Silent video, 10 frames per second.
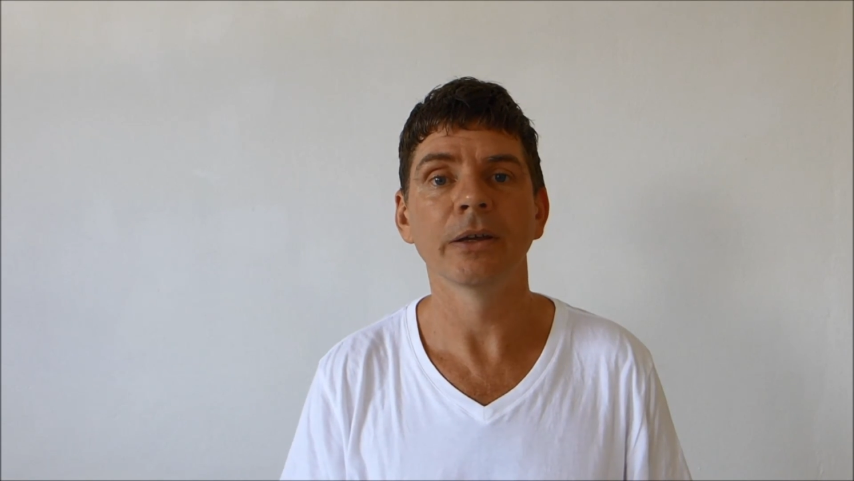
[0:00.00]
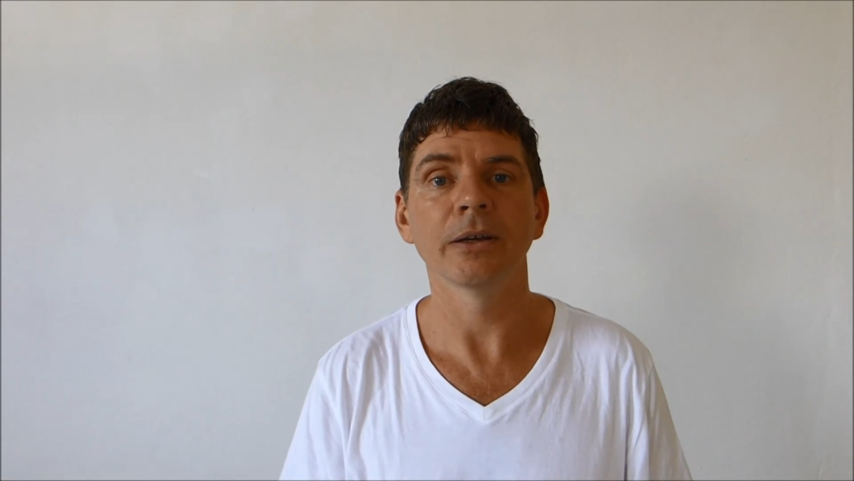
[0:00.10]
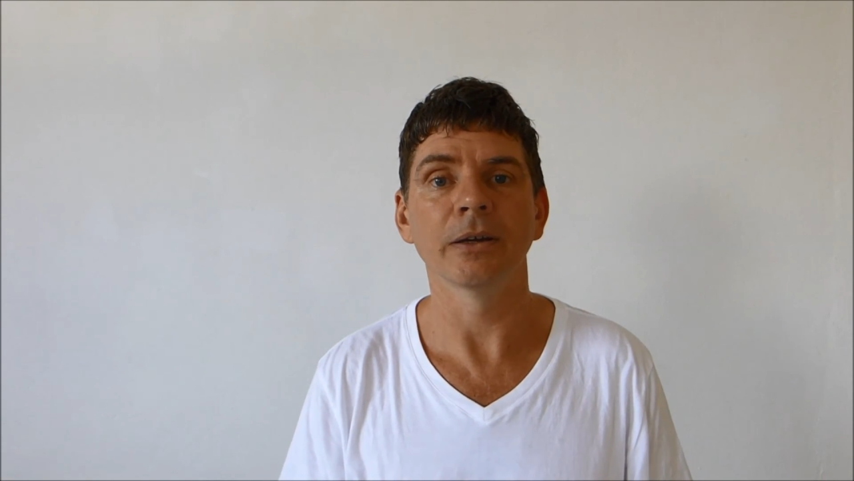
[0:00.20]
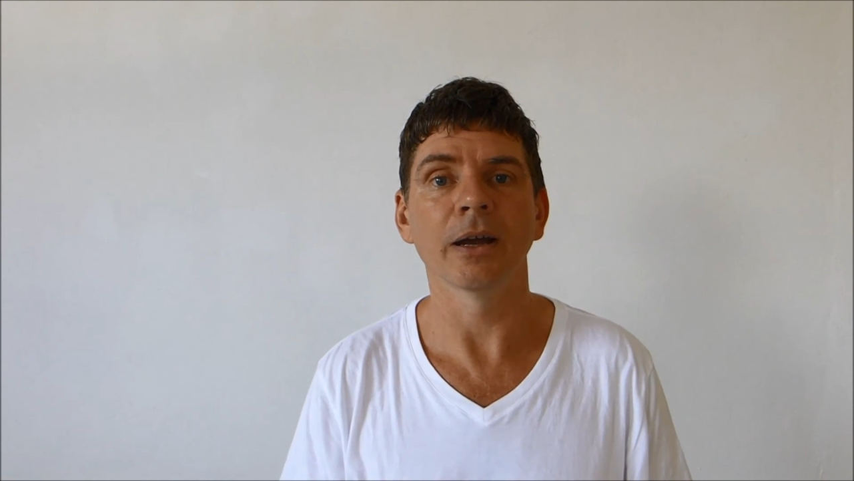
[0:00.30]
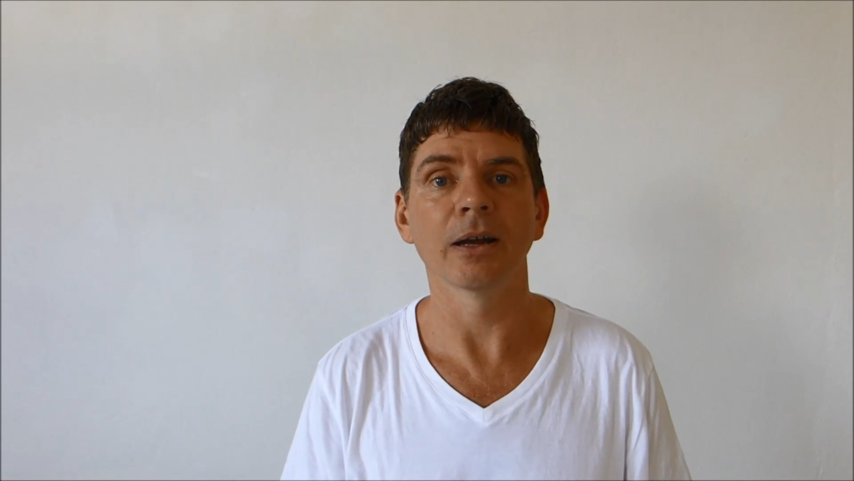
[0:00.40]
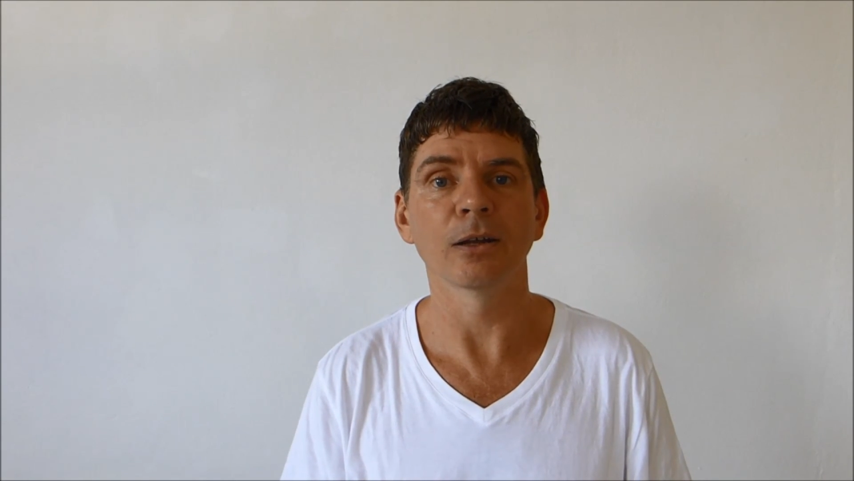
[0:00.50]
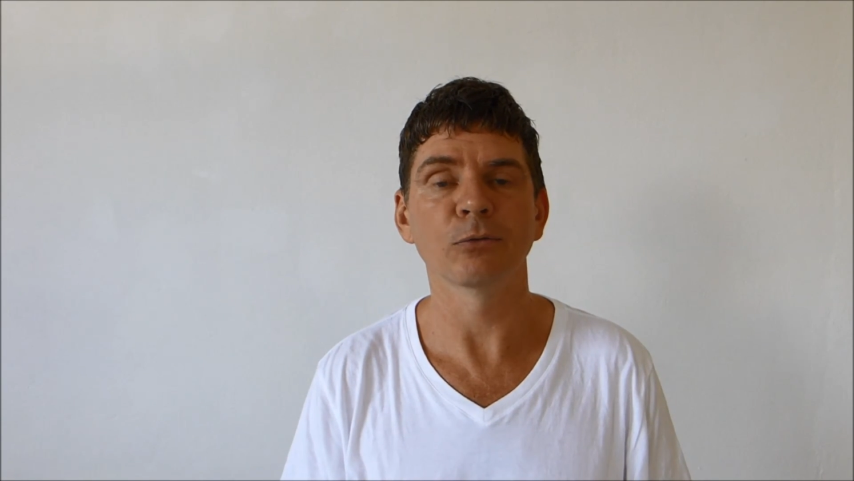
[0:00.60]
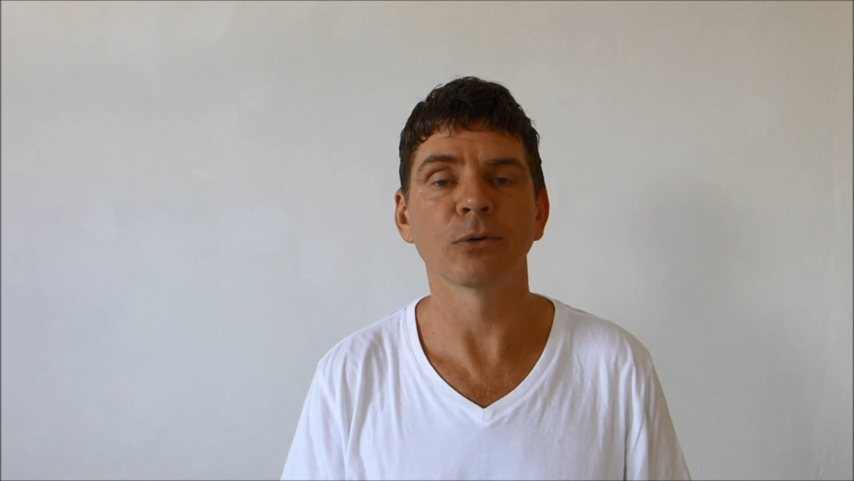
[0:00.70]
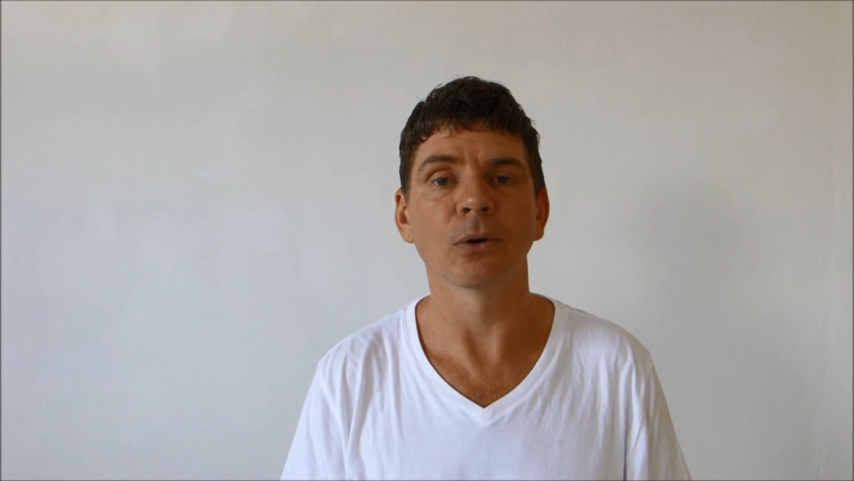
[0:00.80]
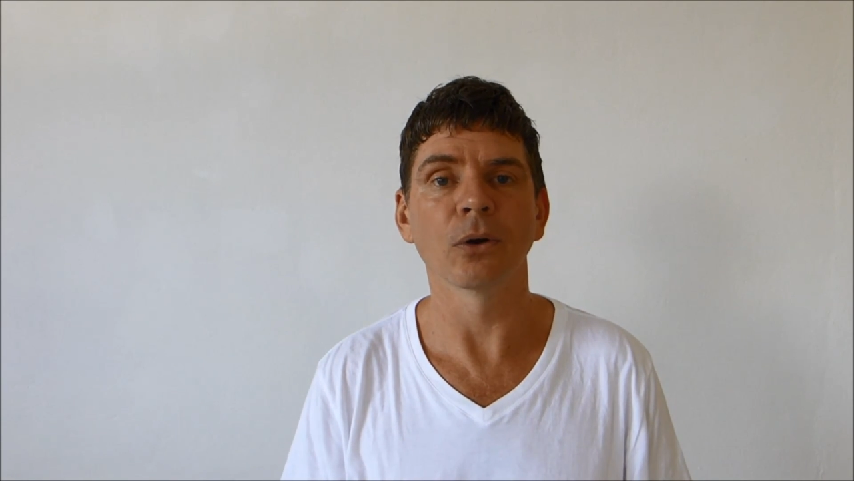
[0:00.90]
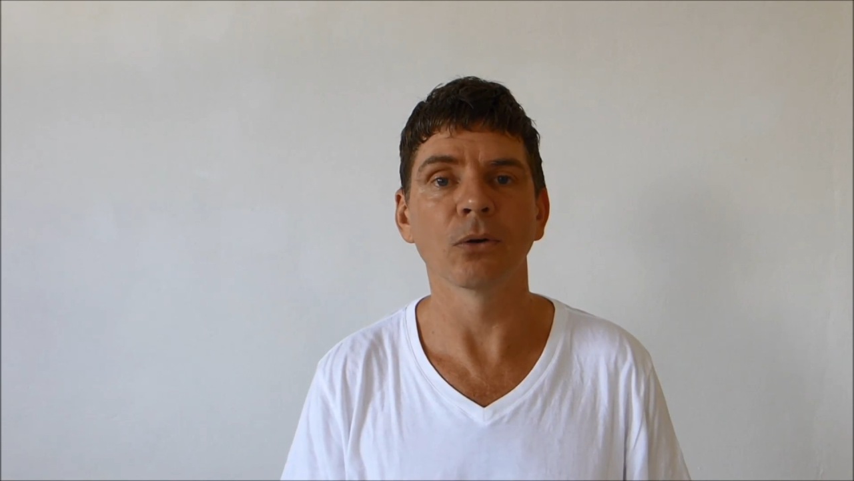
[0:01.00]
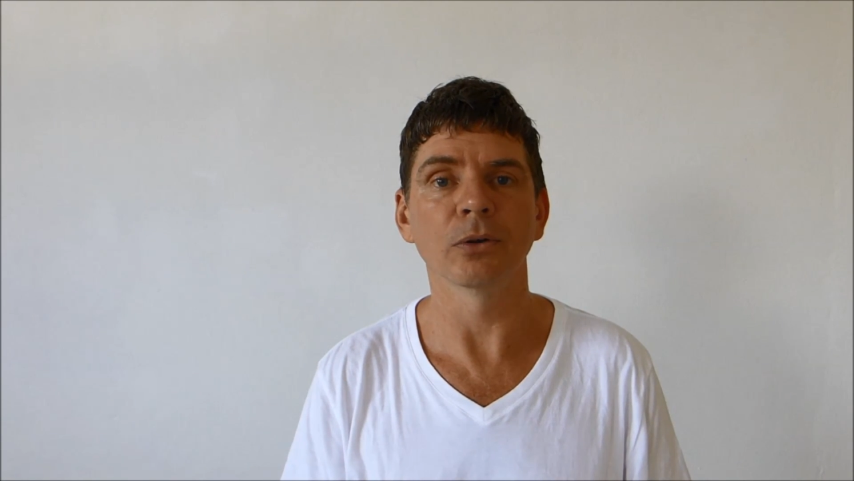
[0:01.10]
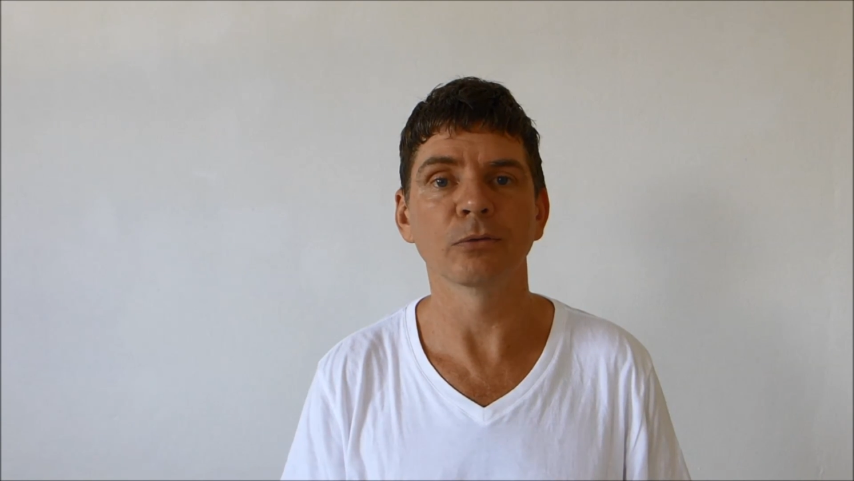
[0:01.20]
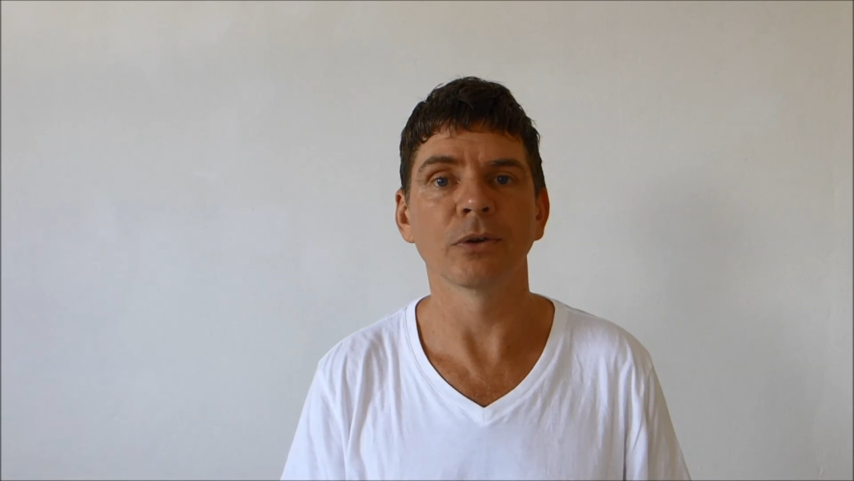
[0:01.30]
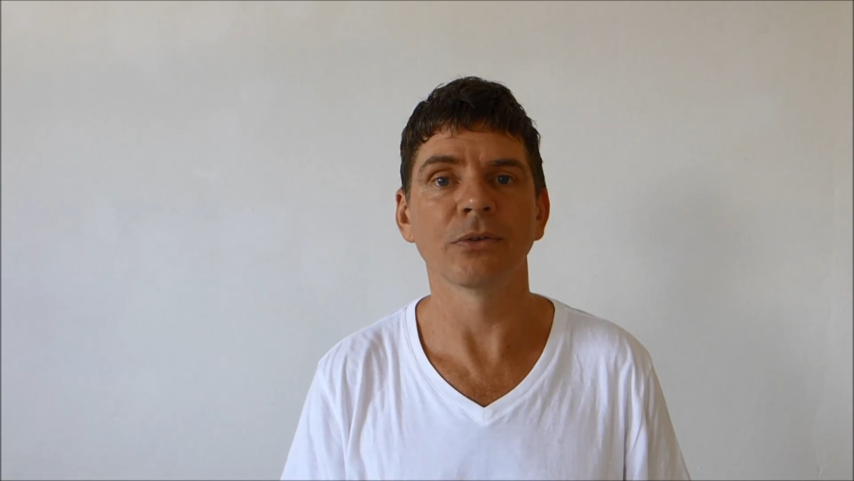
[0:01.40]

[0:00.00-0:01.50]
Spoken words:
inhaling 4, holding for